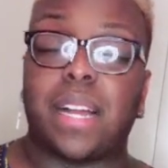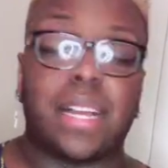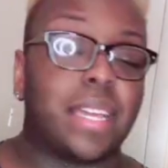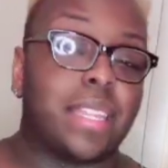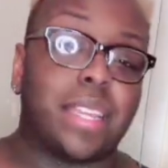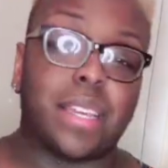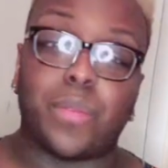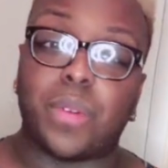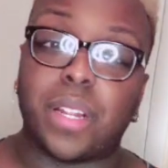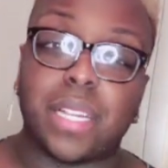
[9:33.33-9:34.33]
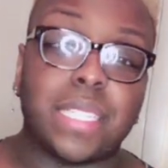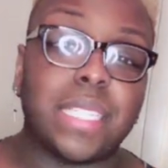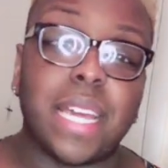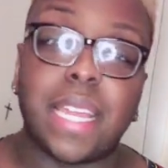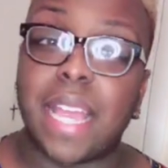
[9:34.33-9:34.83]
I can't think of the word. A
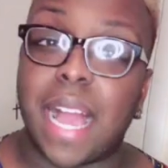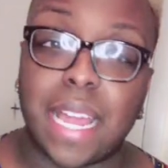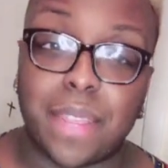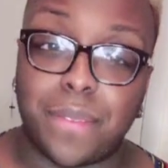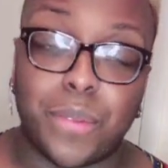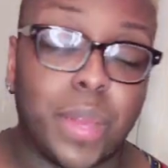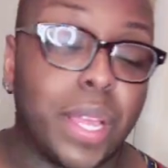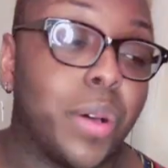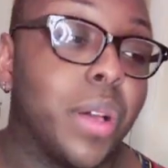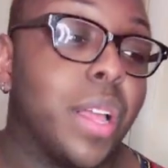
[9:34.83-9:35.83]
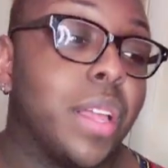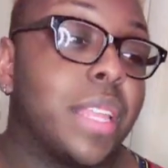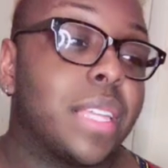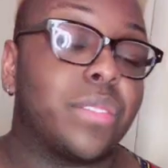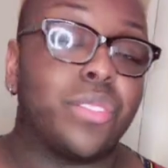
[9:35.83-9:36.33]
study guide, if you will.
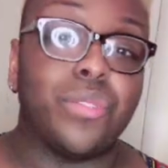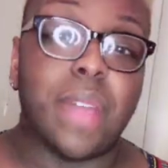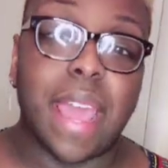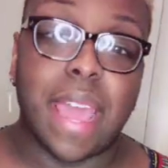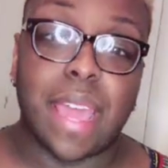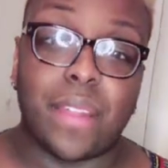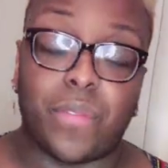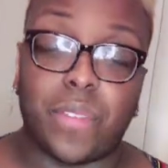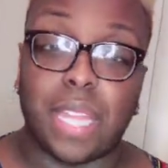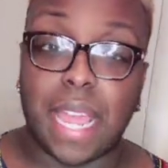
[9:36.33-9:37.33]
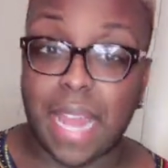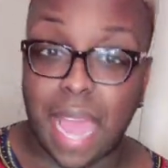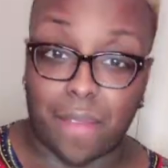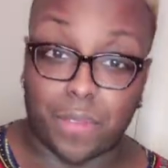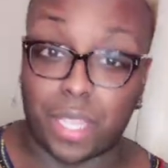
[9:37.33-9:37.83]
That's what you had laid
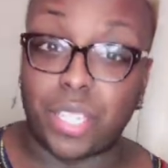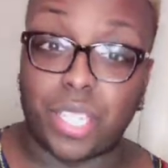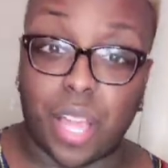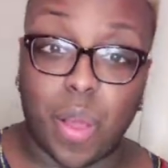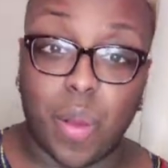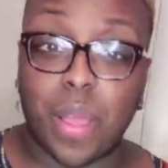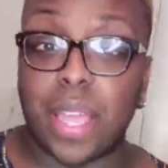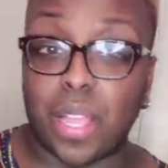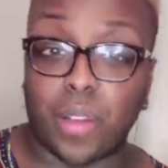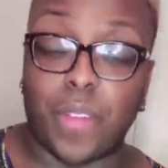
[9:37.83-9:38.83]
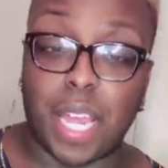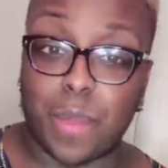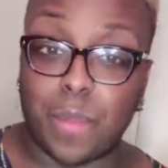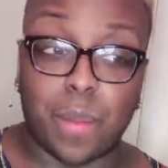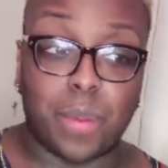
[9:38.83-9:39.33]
out for this show and your
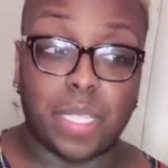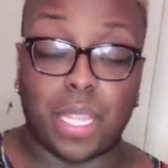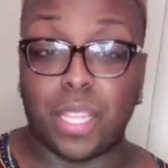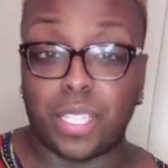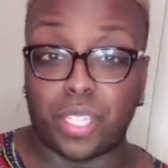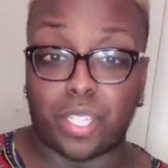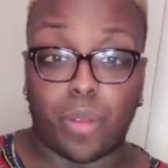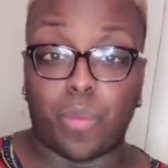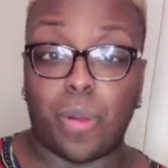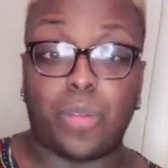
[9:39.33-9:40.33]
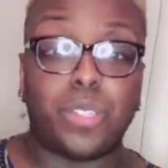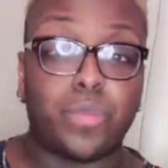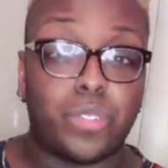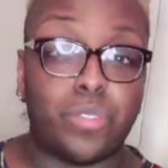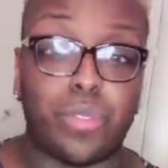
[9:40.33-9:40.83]
family members. And this is your role. This
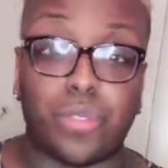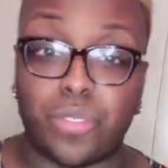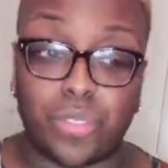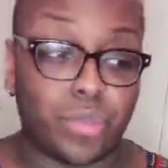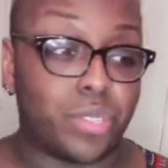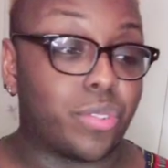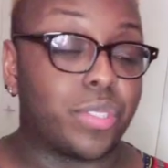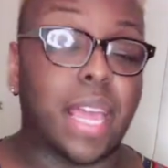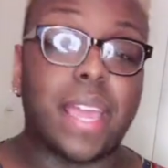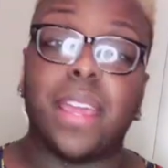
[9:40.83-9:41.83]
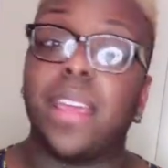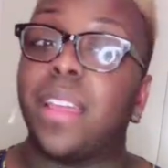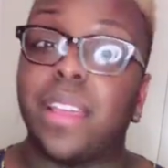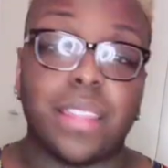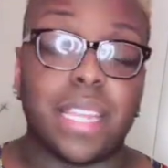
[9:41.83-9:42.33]
is what you're going to do. This is what you're going to
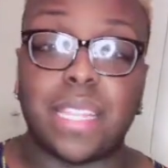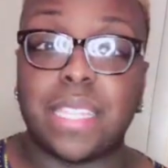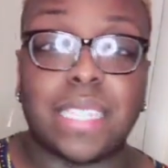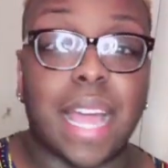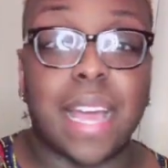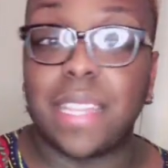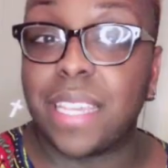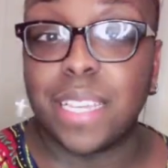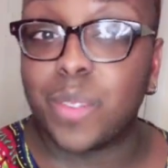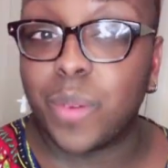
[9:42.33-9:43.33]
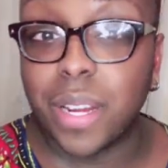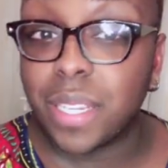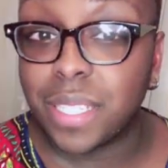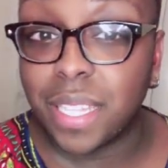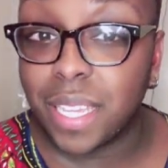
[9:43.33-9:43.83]
say. That's not how things
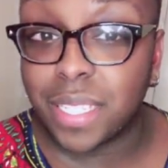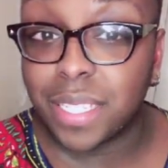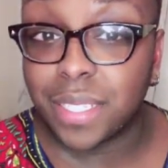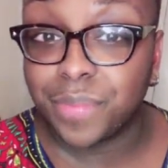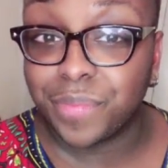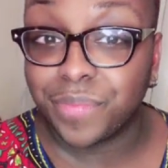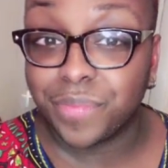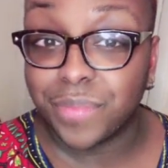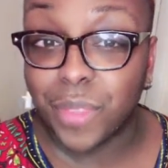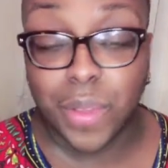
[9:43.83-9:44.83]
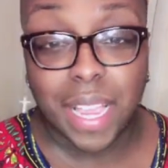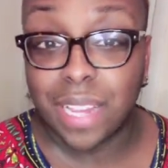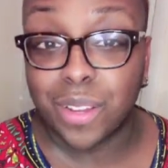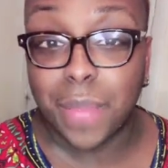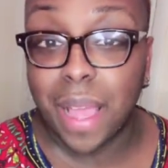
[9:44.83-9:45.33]
work, sis. You ain't
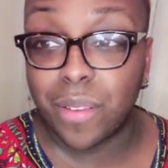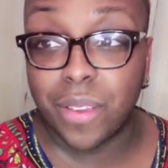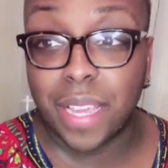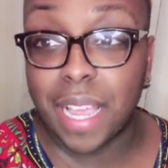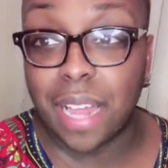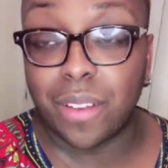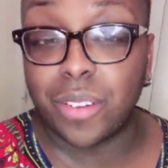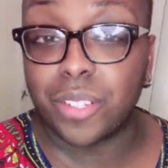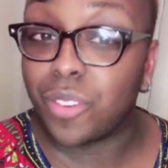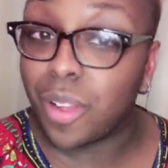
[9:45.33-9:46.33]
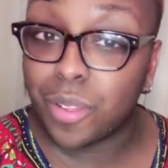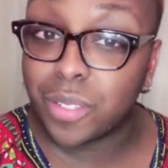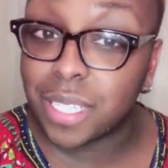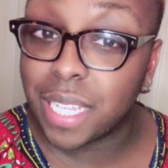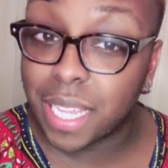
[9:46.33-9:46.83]
got no power. You ain't got no
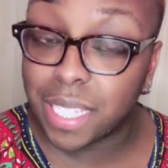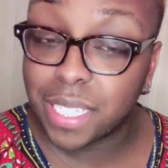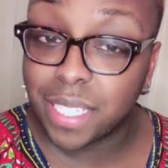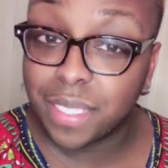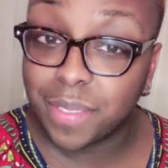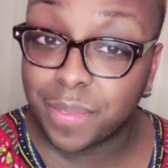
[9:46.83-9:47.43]
control, sis.